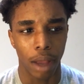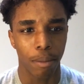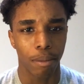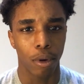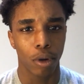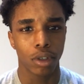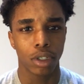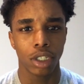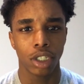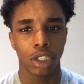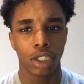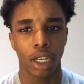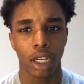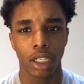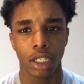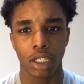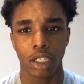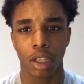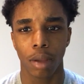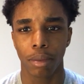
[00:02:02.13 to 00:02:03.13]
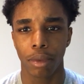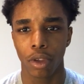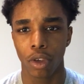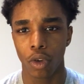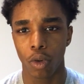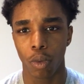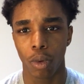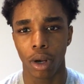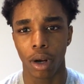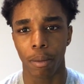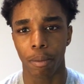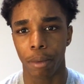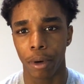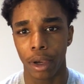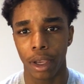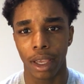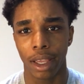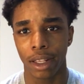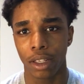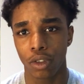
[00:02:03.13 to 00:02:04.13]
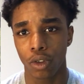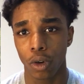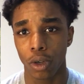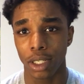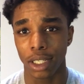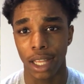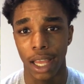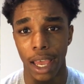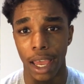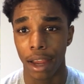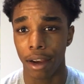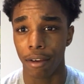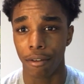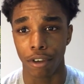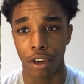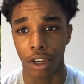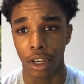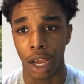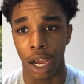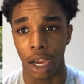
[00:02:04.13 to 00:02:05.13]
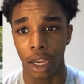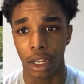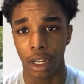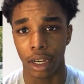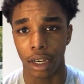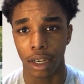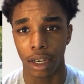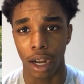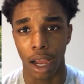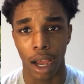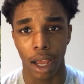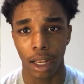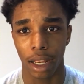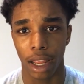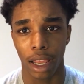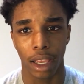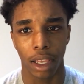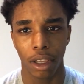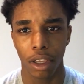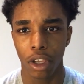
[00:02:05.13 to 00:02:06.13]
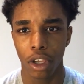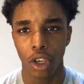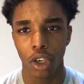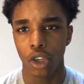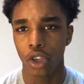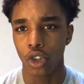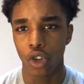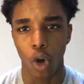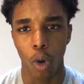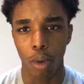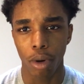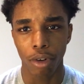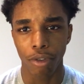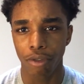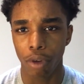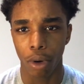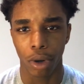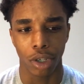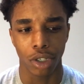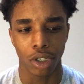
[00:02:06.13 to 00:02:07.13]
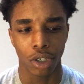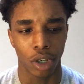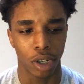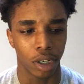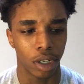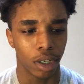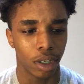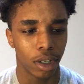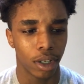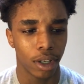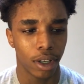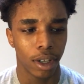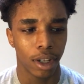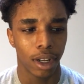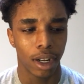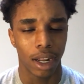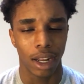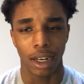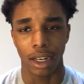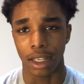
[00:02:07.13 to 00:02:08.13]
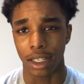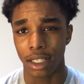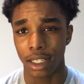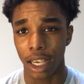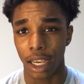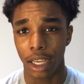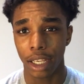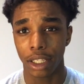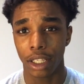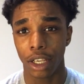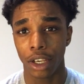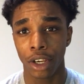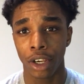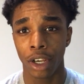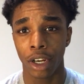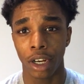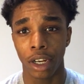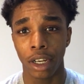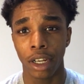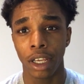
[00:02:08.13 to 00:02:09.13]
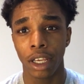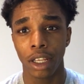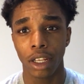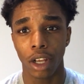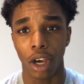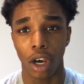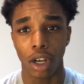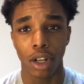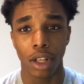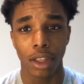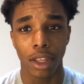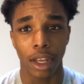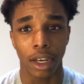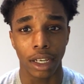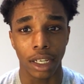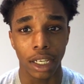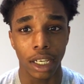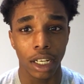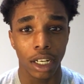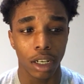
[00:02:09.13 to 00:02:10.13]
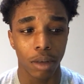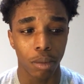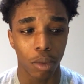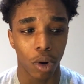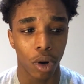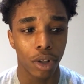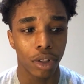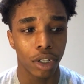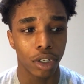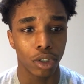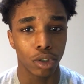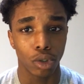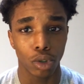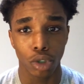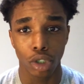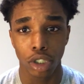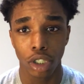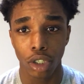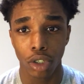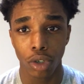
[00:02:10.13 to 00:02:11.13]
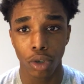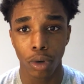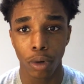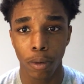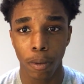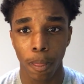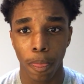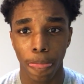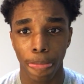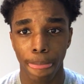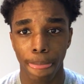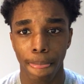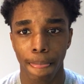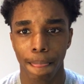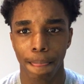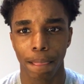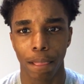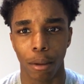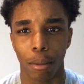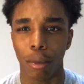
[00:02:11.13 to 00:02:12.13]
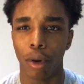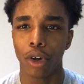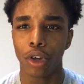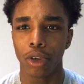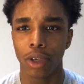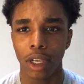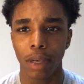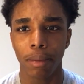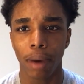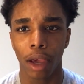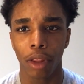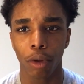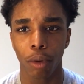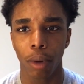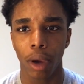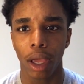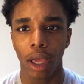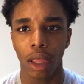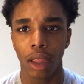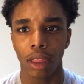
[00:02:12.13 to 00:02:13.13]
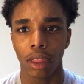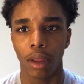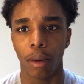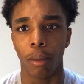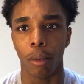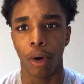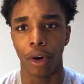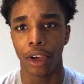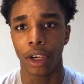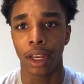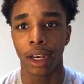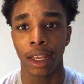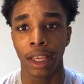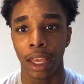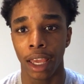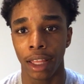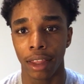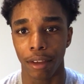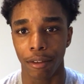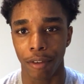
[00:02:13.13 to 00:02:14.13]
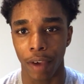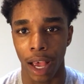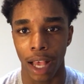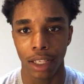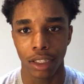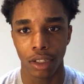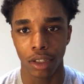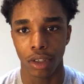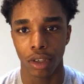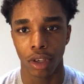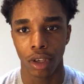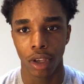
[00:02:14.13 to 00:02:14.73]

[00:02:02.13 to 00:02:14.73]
protein shakes is something you want to put in towards the end of your diet, not like you don't want to focus on it. And the second thing you're going to need, other than eating more than you usually do, the more you eat, by the way, the more you're going to gain the faster.